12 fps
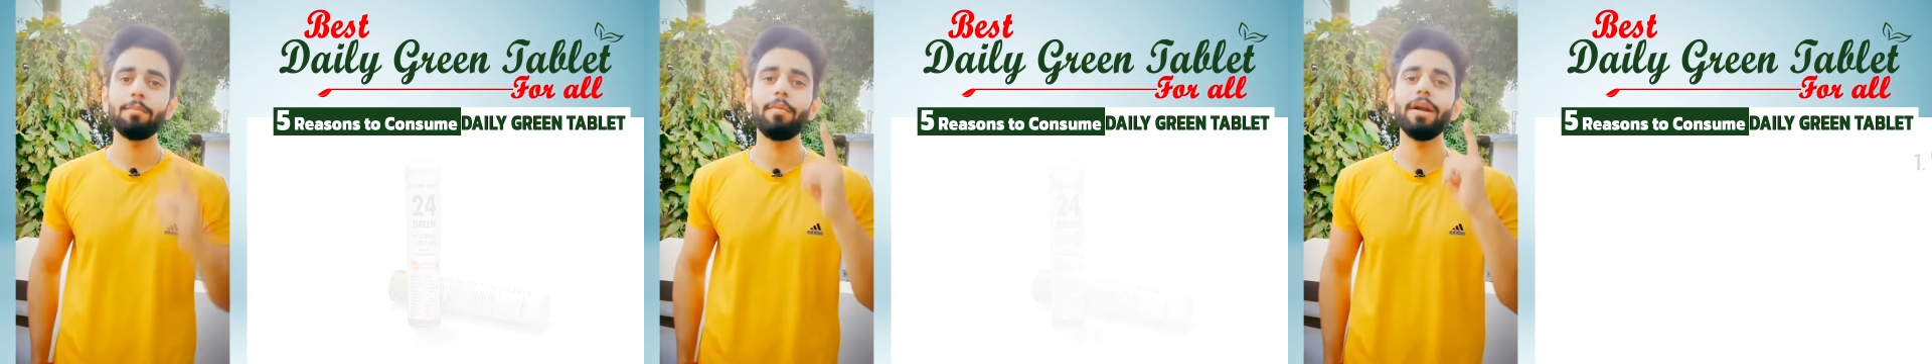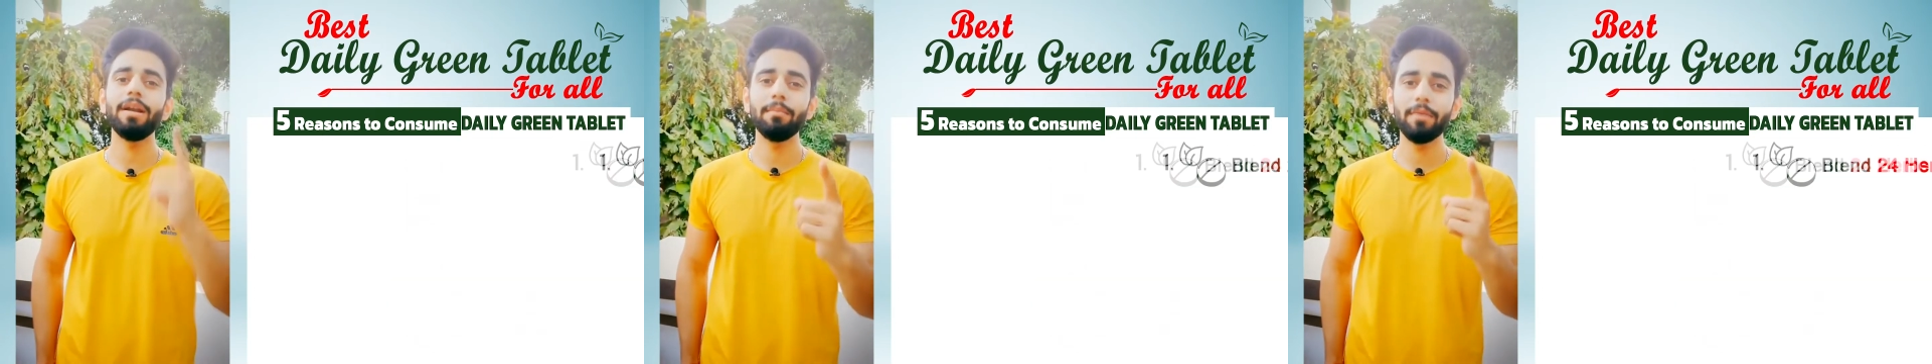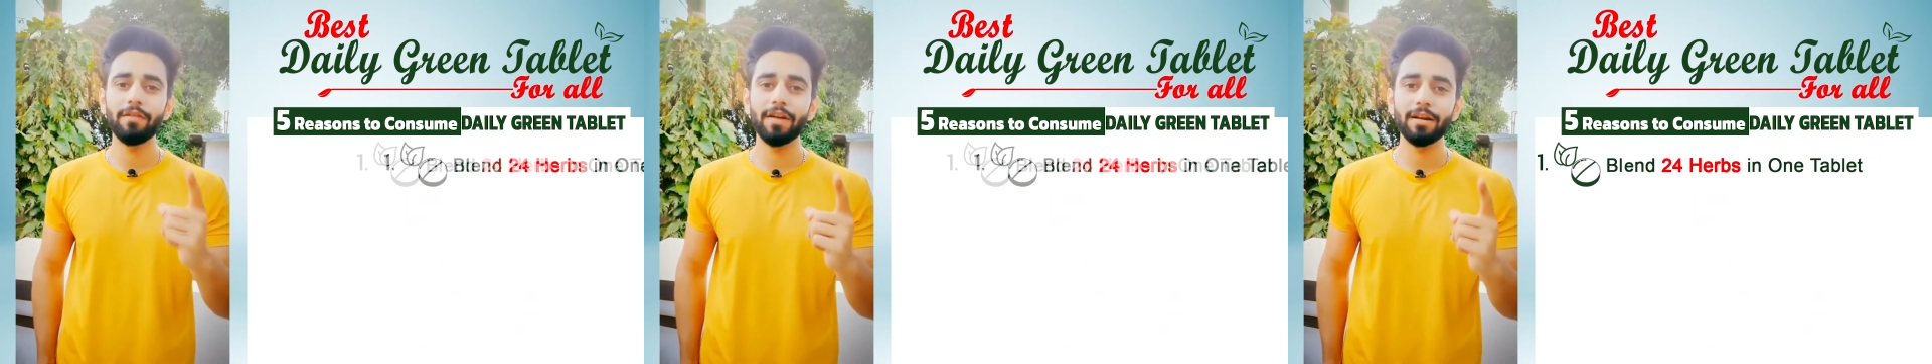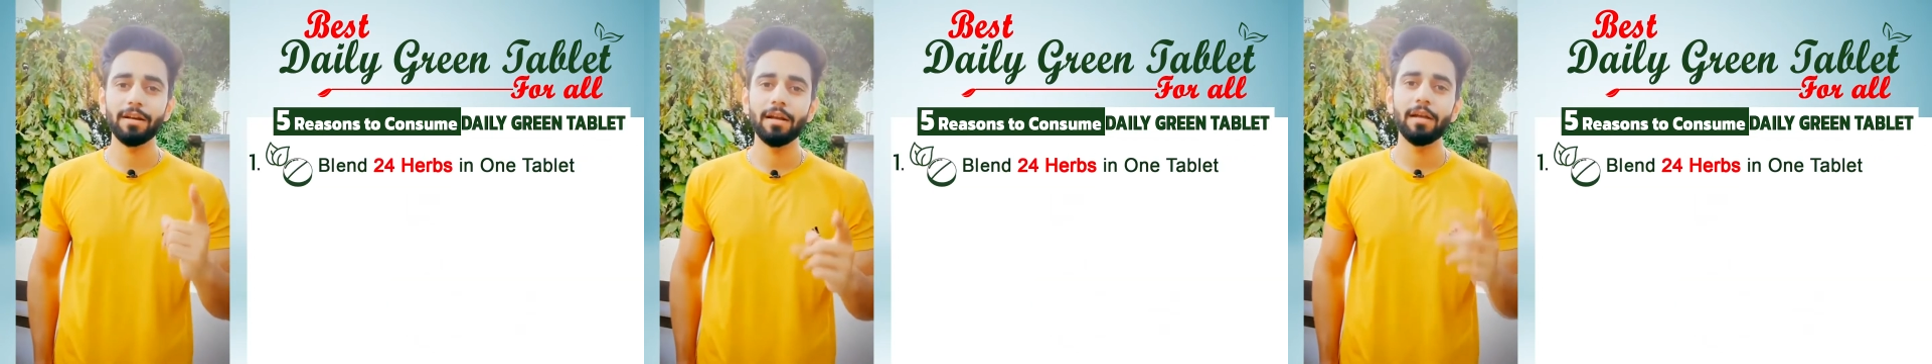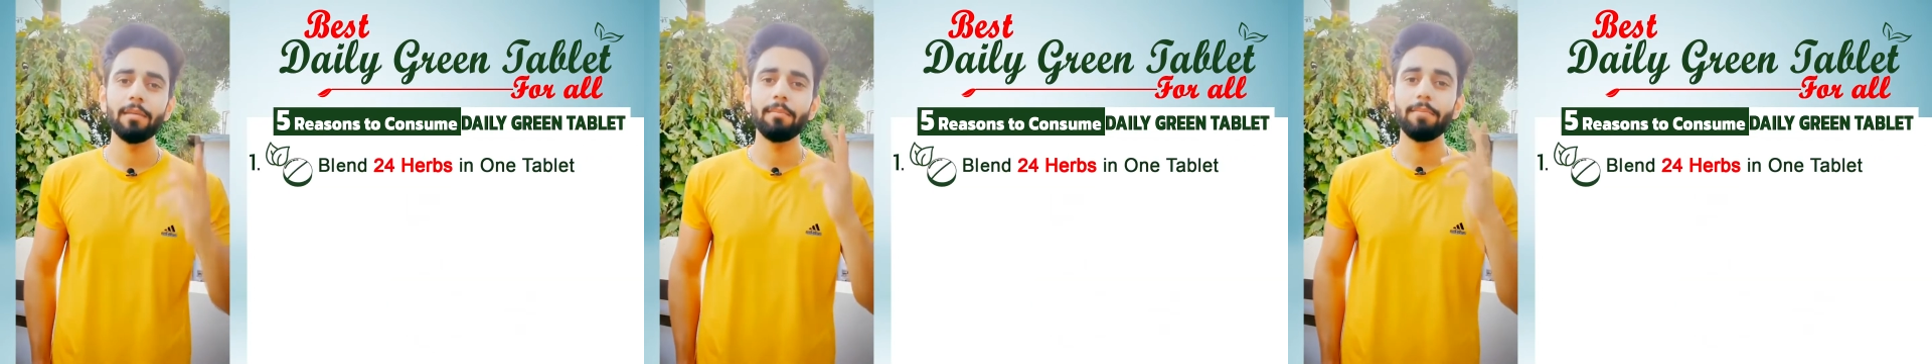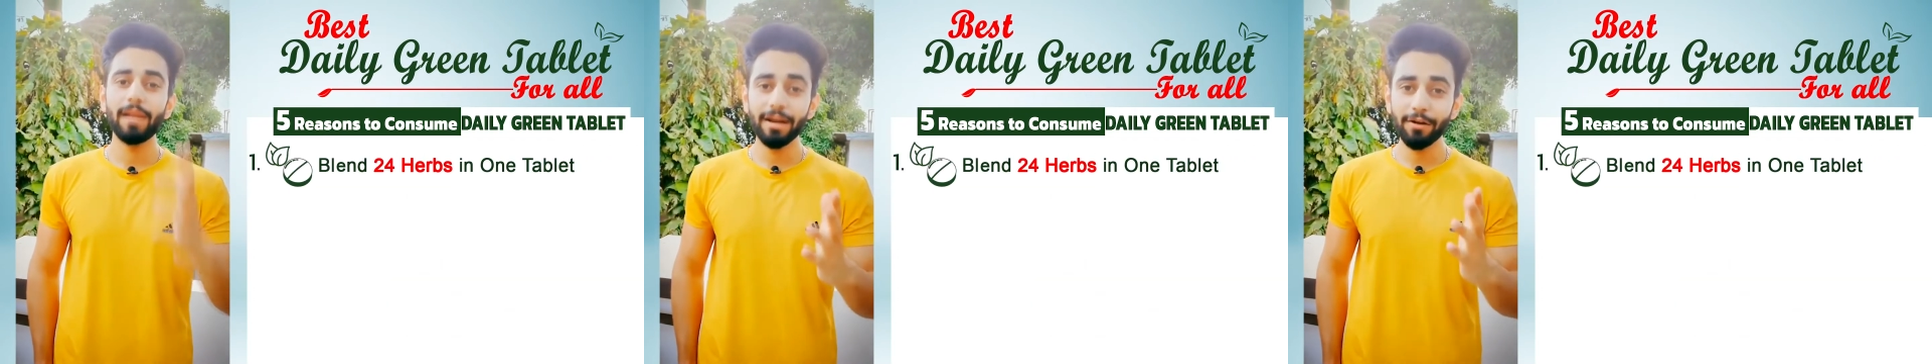Point number 1
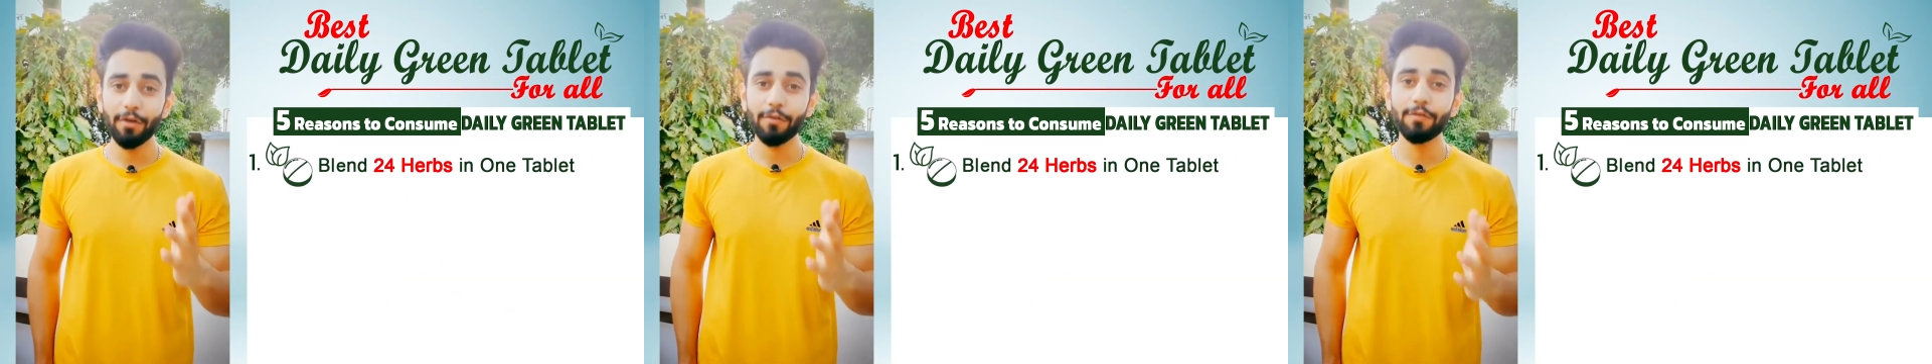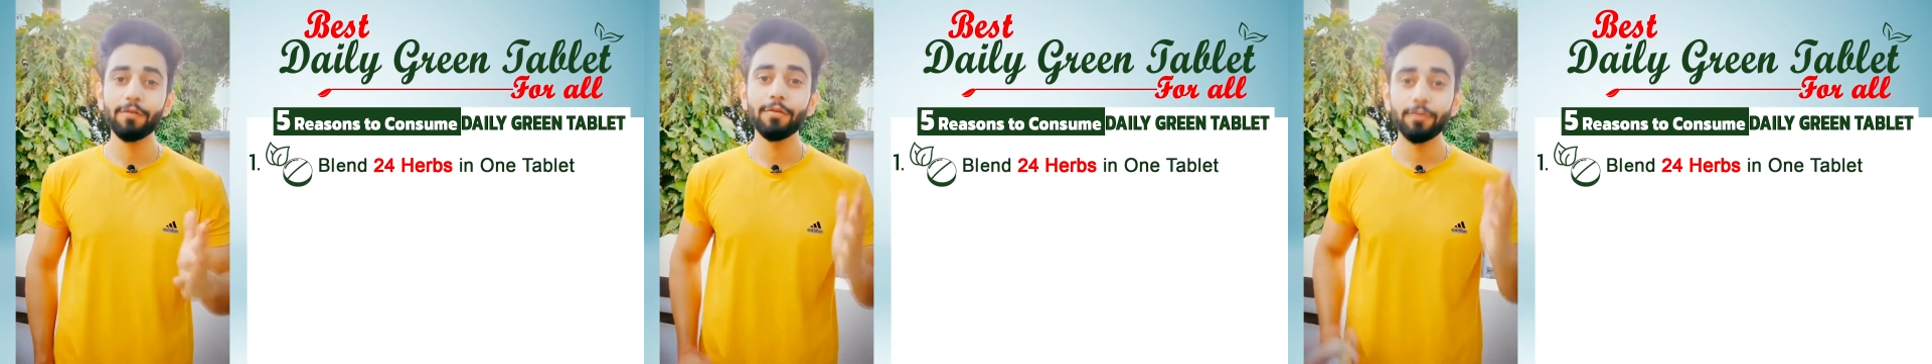Blend of